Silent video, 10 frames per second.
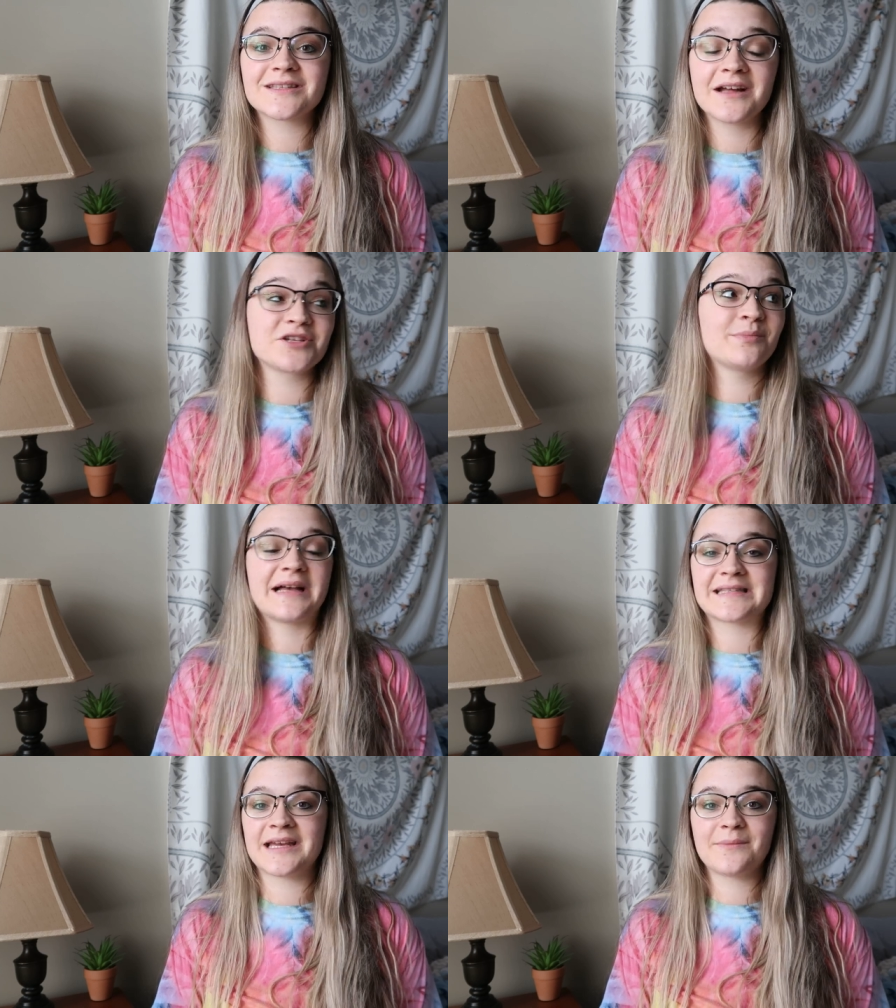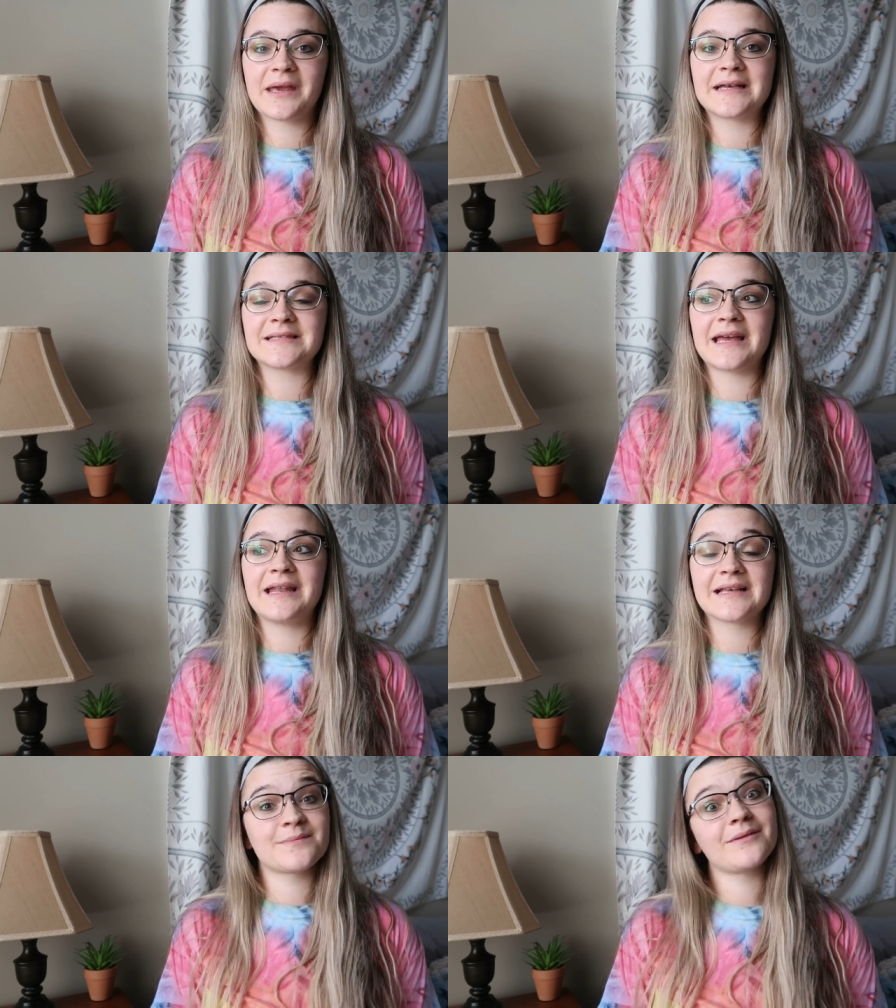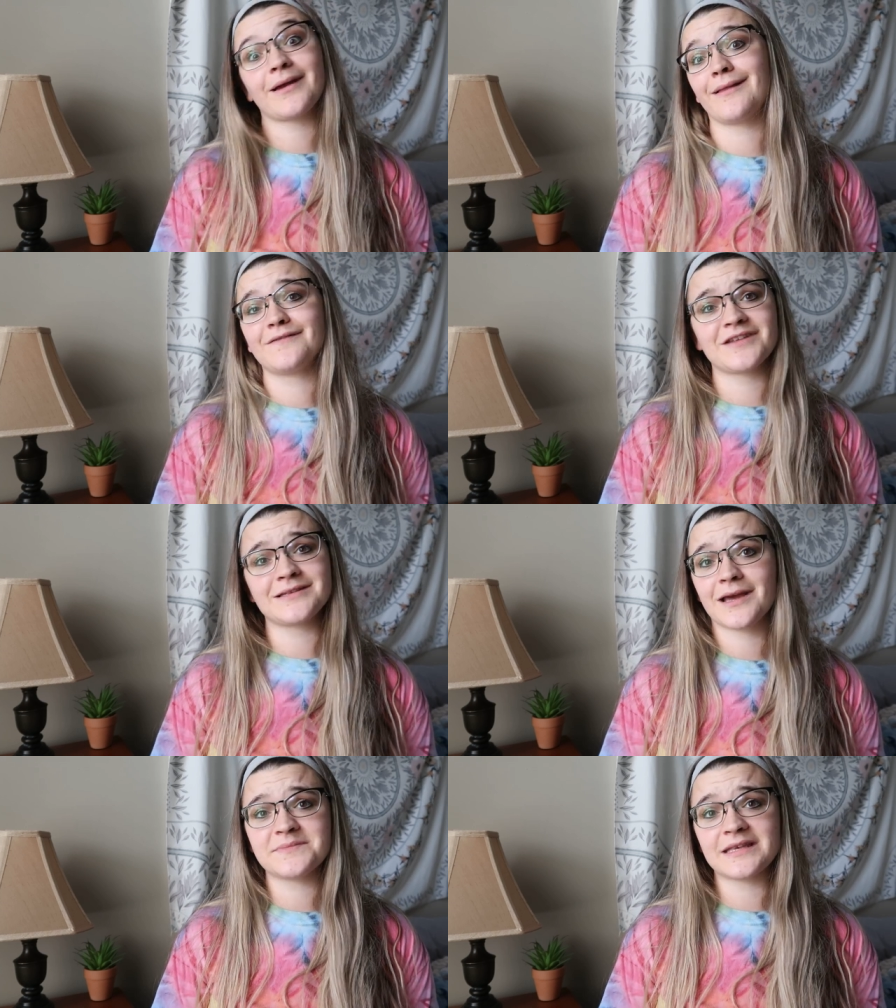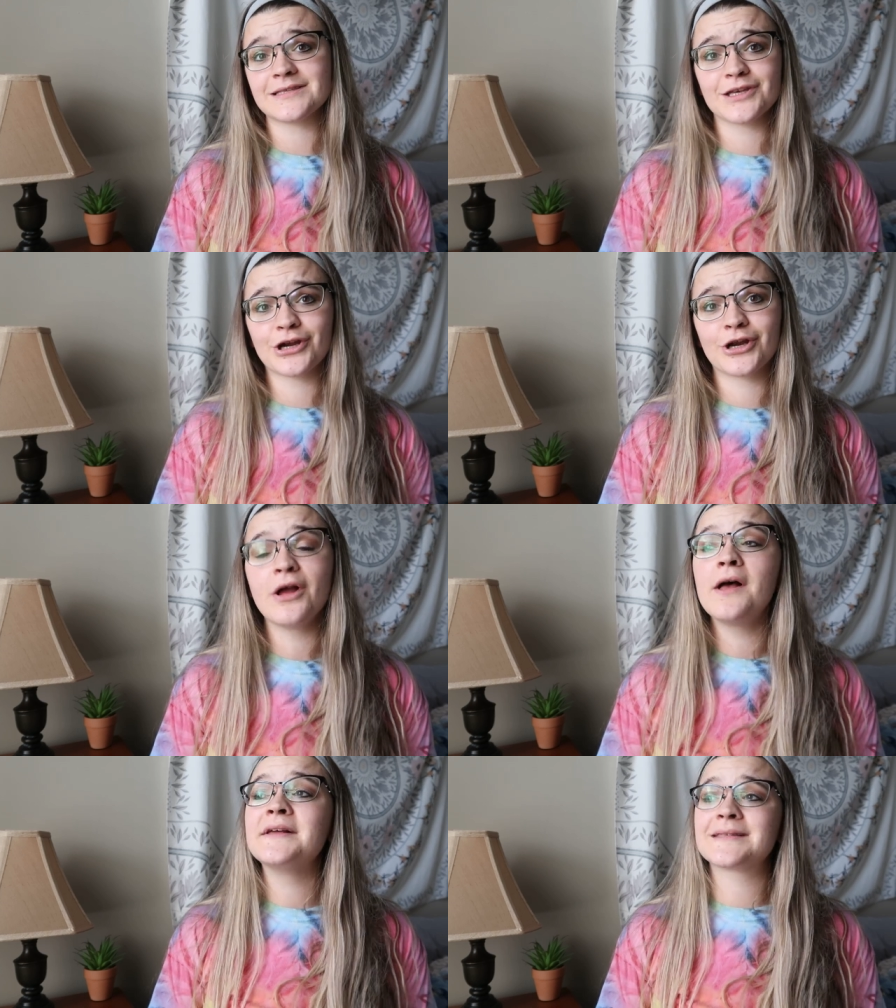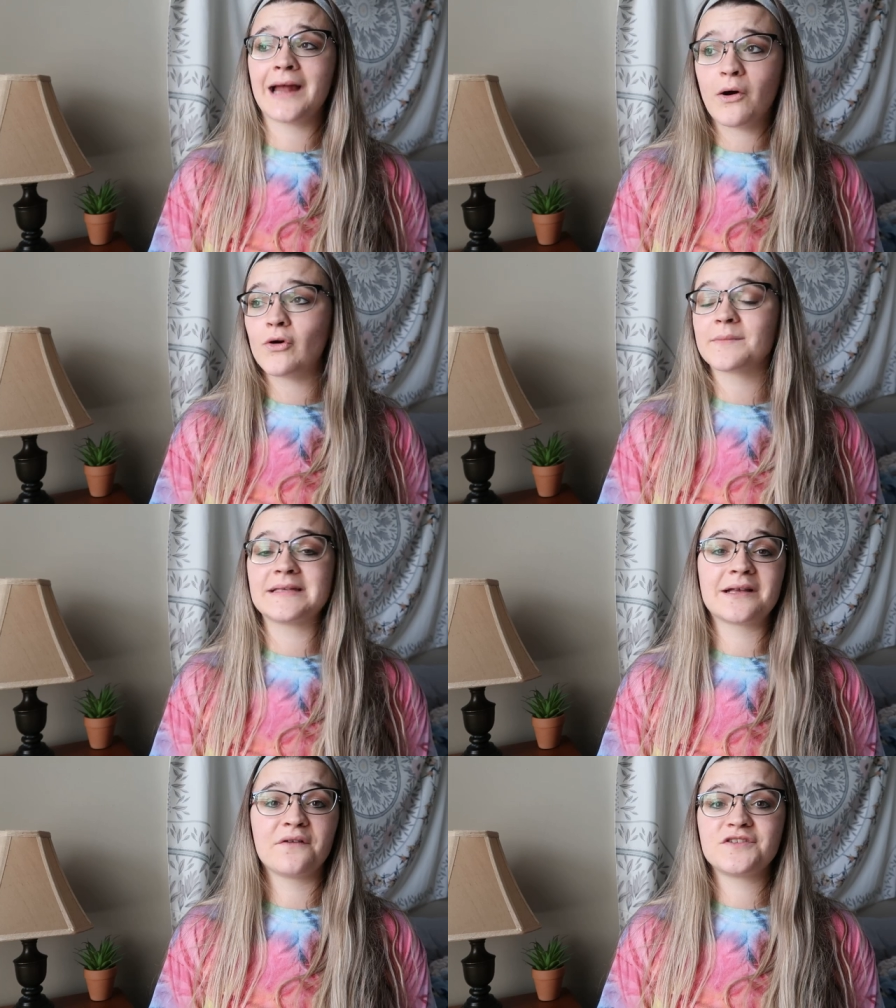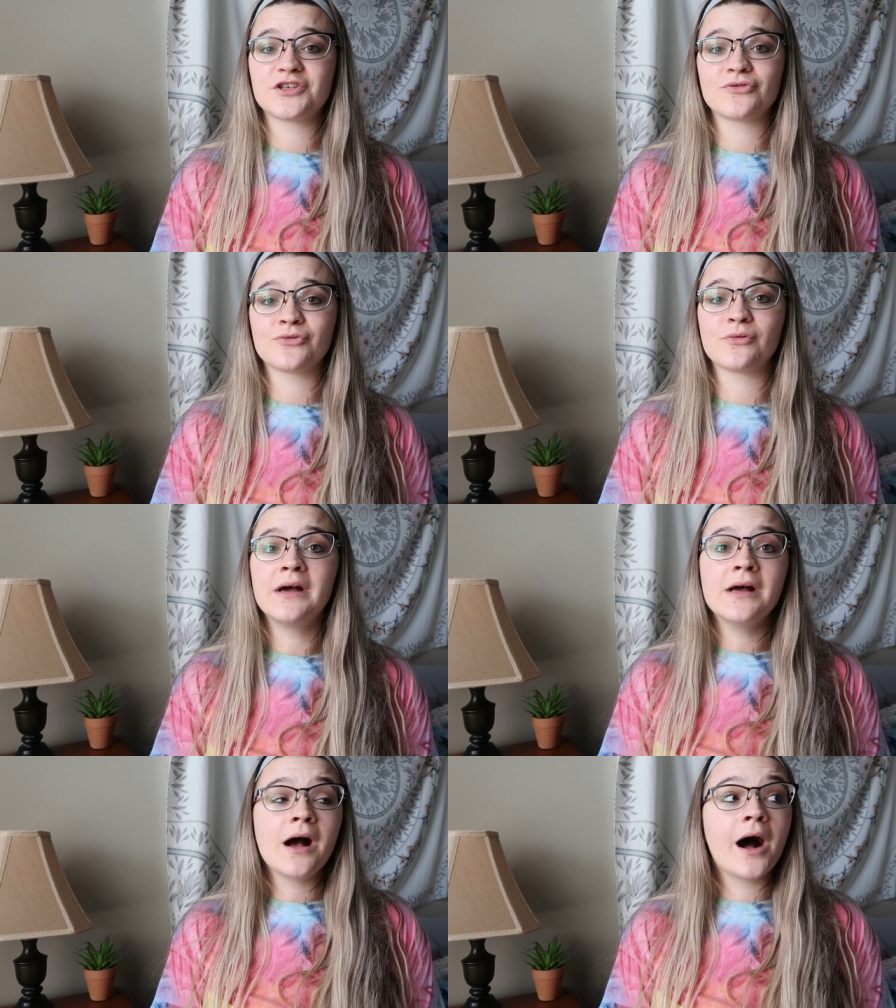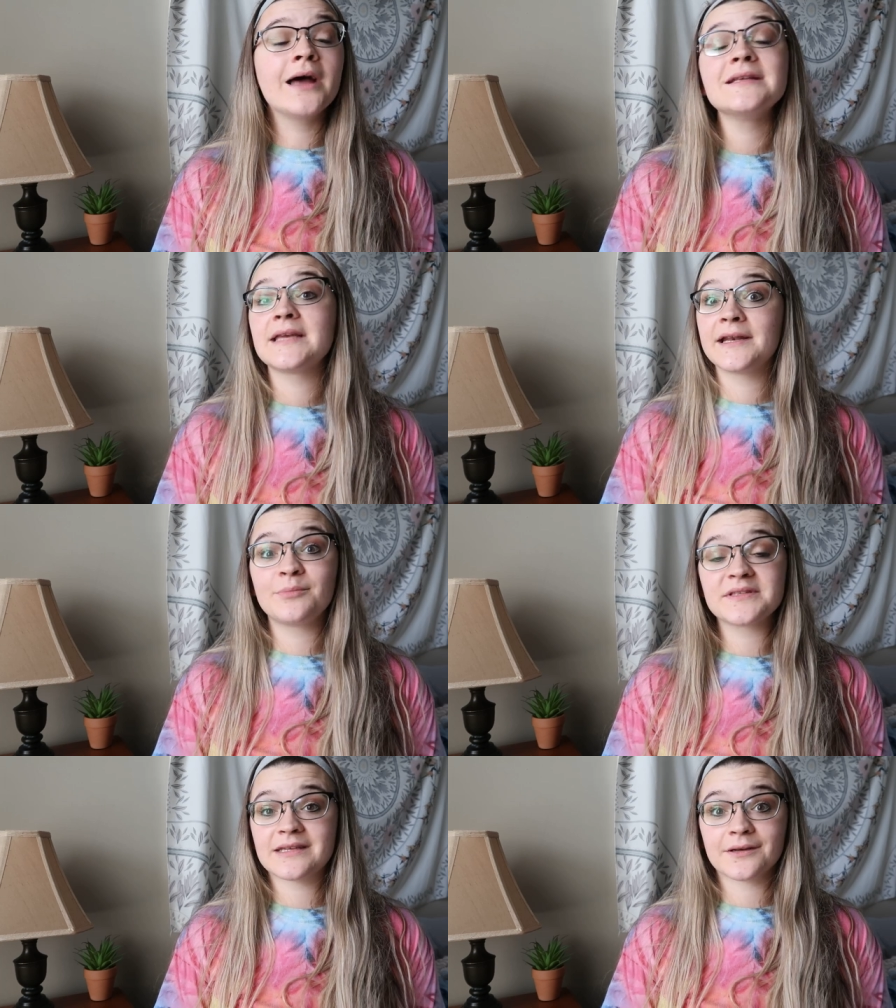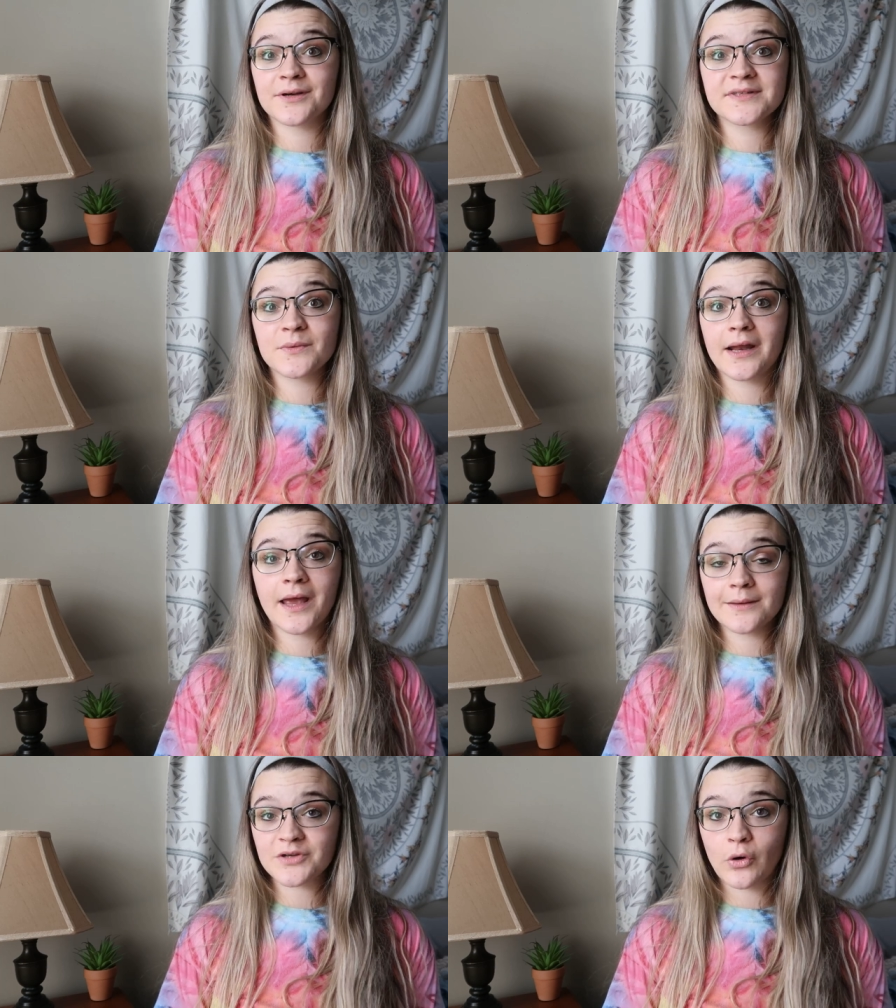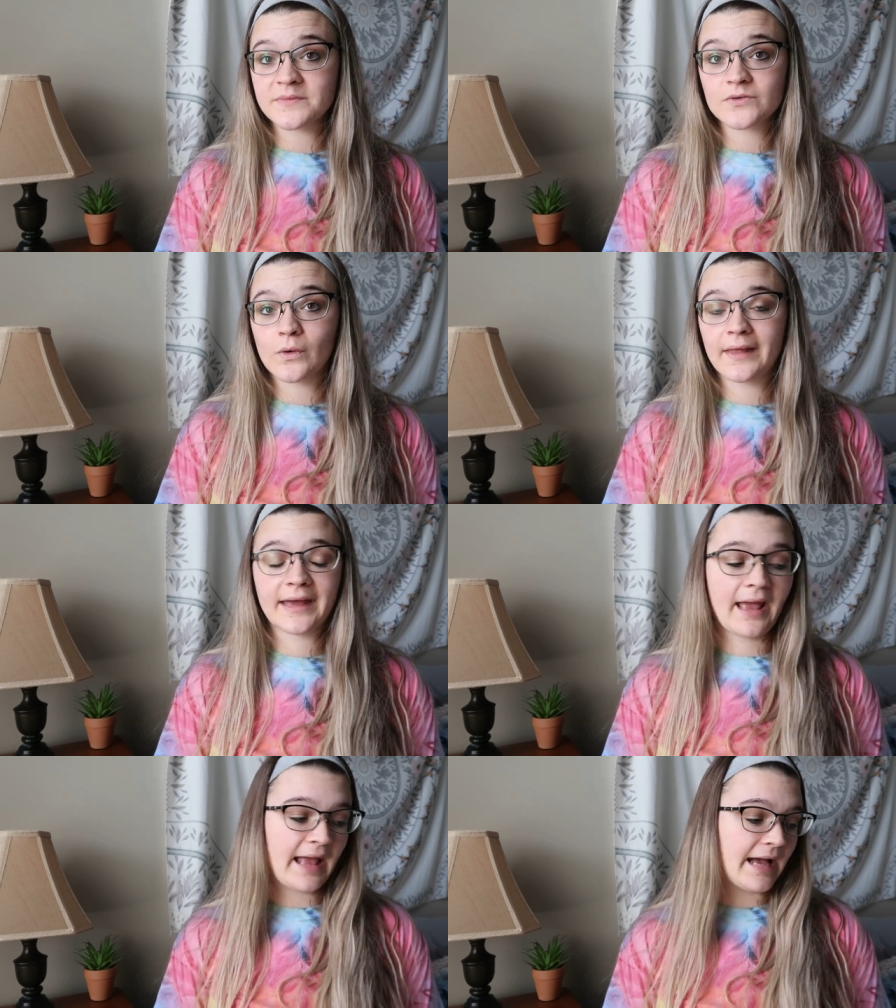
such a blessing because it has made my life 10 times easier to not hold myself to unattainable standards when it came to homeschooling.